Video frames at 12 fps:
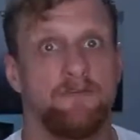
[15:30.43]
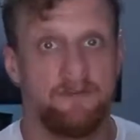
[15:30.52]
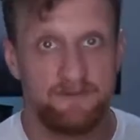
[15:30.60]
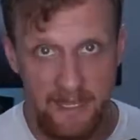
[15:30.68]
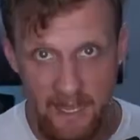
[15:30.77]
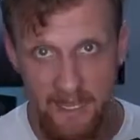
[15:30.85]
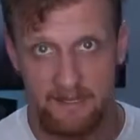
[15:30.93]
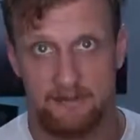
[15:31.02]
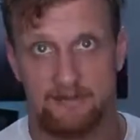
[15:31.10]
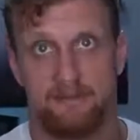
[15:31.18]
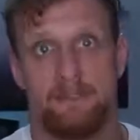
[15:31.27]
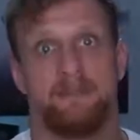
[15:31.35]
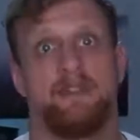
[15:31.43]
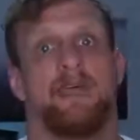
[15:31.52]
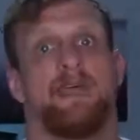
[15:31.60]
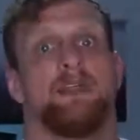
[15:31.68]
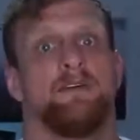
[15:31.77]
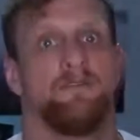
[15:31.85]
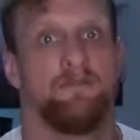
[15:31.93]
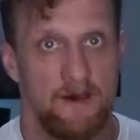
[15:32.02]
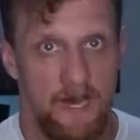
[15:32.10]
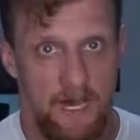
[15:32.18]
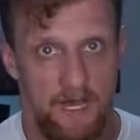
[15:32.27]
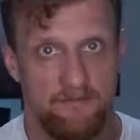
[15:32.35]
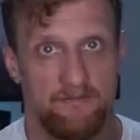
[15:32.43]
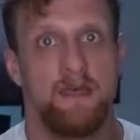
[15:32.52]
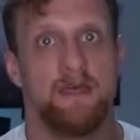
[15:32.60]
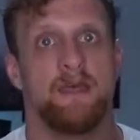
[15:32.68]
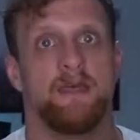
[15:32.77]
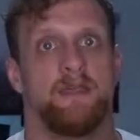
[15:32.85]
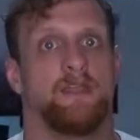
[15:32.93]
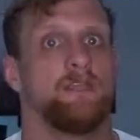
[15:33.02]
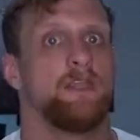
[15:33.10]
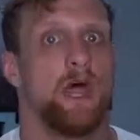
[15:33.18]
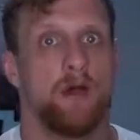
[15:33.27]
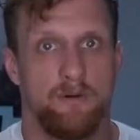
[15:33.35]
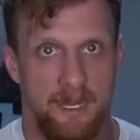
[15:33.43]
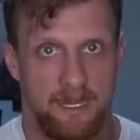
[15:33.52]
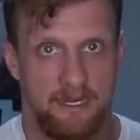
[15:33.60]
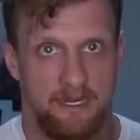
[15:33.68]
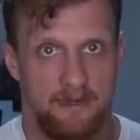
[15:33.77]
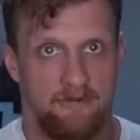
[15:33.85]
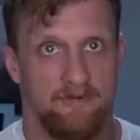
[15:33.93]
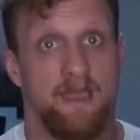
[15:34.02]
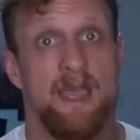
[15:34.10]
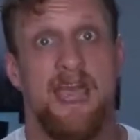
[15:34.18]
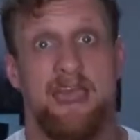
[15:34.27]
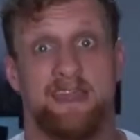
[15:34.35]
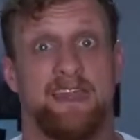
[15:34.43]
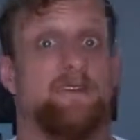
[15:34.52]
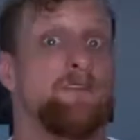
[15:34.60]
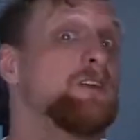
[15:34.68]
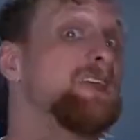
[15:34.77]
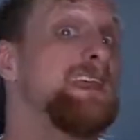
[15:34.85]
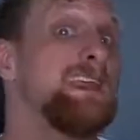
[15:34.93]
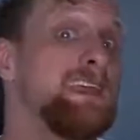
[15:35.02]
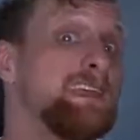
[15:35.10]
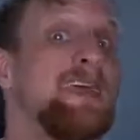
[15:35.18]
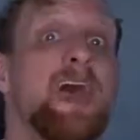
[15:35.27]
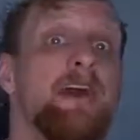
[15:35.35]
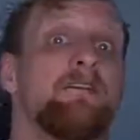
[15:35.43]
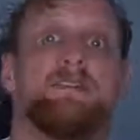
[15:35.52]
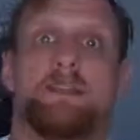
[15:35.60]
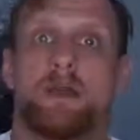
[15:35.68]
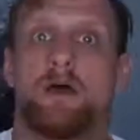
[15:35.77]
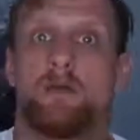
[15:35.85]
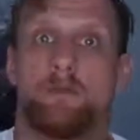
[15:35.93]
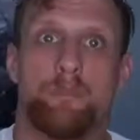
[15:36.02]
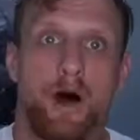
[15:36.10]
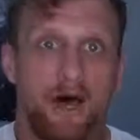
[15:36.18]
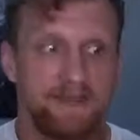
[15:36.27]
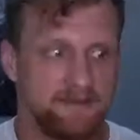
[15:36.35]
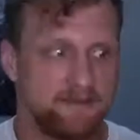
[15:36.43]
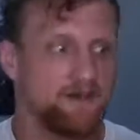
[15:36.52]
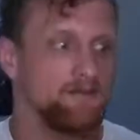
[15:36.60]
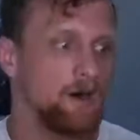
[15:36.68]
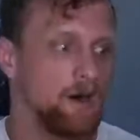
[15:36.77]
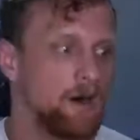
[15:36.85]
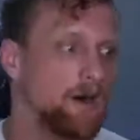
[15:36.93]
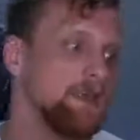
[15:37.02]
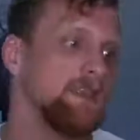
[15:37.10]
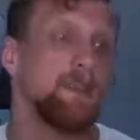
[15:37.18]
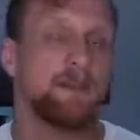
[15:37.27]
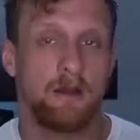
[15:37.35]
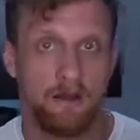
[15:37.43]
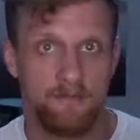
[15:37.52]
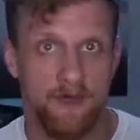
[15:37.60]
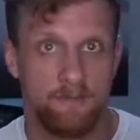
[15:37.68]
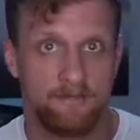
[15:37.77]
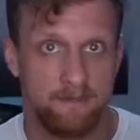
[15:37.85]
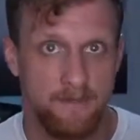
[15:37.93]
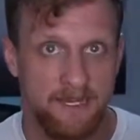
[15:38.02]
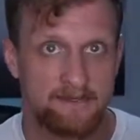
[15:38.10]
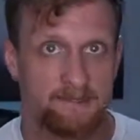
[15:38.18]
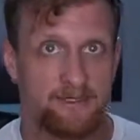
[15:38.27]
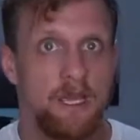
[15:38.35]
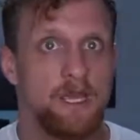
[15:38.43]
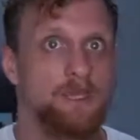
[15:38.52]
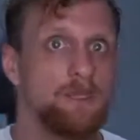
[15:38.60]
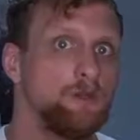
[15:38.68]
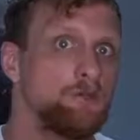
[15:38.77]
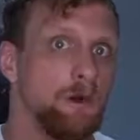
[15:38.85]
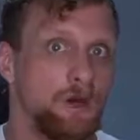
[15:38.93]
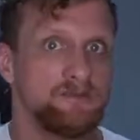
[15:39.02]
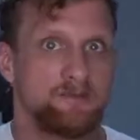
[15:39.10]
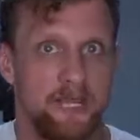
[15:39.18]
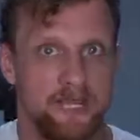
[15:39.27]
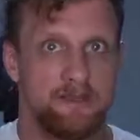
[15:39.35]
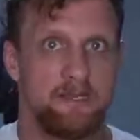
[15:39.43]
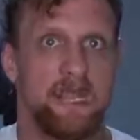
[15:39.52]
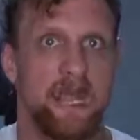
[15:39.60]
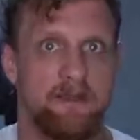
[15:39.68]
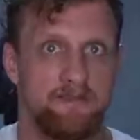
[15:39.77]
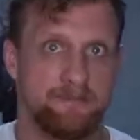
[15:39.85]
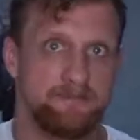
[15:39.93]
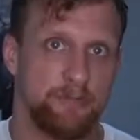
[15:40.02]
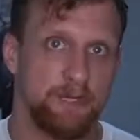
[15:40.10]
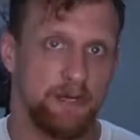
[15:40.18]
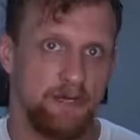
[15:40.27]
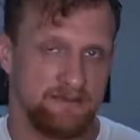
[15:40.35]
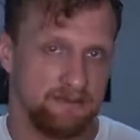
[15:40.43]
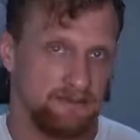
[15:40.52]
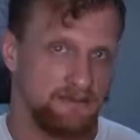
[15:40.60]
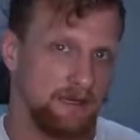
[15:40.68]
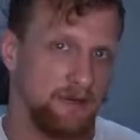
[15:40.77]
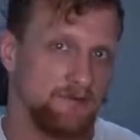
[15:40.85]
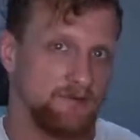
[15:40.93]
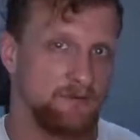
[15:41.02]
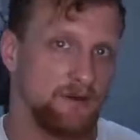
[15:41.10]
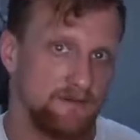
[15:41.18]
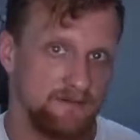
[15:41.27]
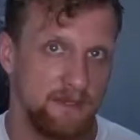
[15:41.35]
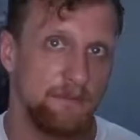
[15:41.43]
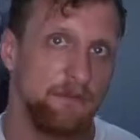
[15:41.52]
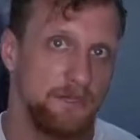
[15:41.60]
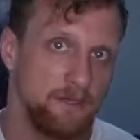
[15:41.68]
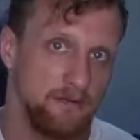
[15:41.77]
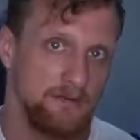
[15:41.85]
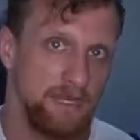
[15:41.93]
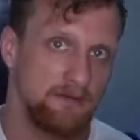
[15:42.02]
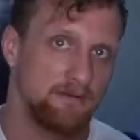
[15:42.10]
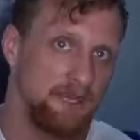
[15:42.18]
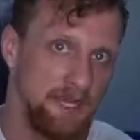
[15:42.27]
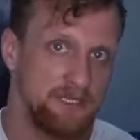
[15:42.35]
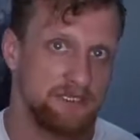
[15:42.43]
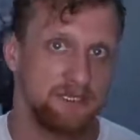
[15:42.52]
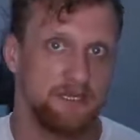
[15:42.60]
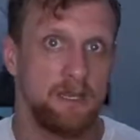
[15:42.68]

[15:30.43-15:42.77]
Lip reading: 10, then negative 5, then no negative. And then if you're getting into having to go to positive on the curve optimizer, you most likely have experienced some sort of CPU degradation